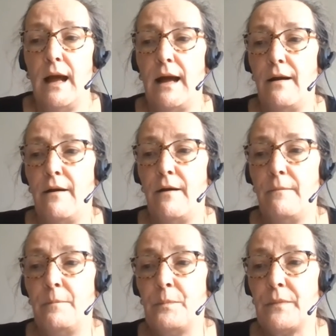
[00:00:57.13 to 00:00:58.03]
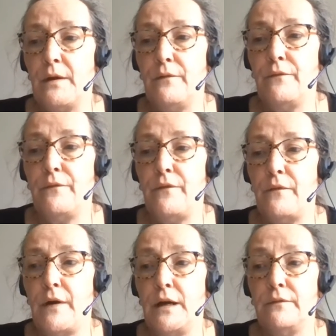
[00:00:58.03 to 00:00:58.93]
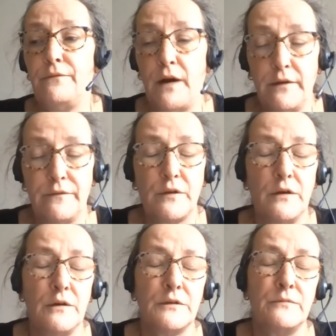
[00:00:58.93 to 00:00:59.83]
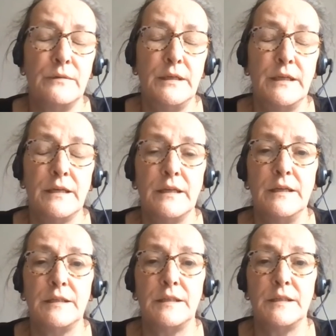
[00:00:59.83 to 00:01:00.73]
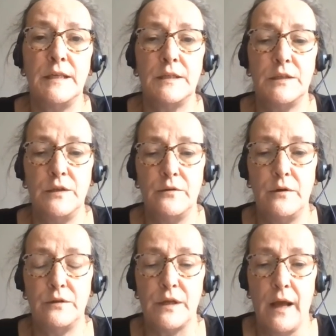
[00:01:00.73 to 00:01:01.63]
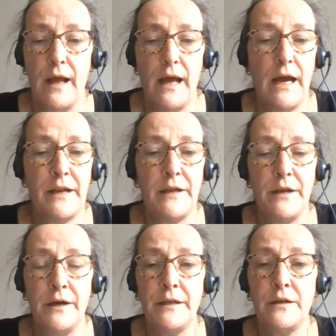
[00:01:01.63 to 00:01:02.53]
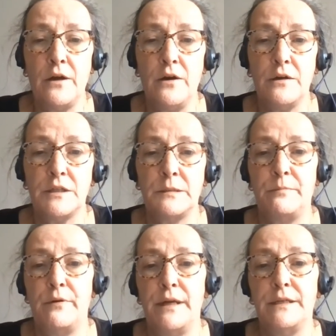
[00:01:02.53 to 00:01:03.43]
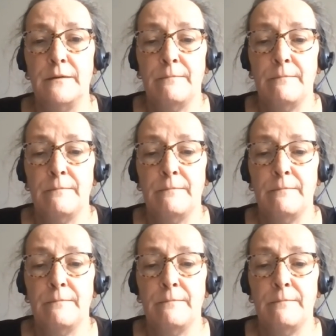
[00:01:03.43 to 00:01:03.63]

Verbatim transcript: um, a five card reading is six euros, and a nine card spread